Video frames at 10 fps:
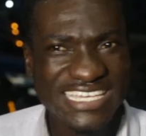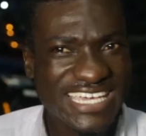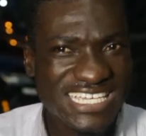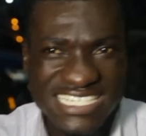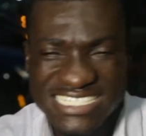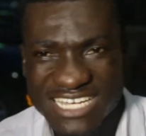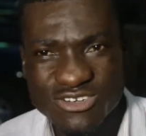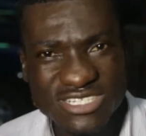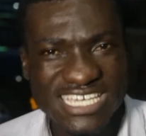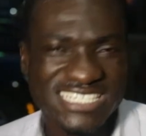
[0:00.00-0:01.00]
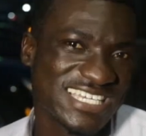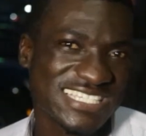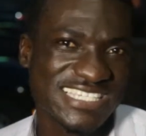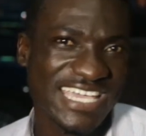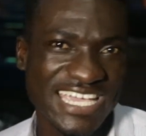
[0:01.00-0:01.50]
gestures are not
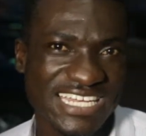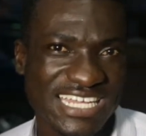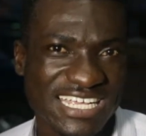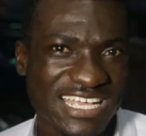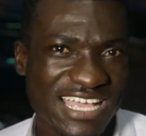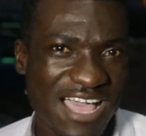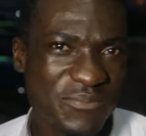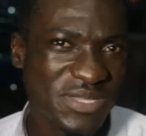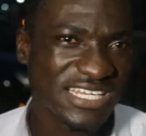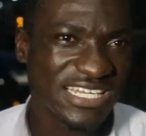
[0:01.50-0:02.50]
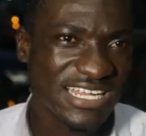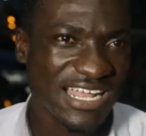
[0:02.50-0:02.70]
gestures again. I mean,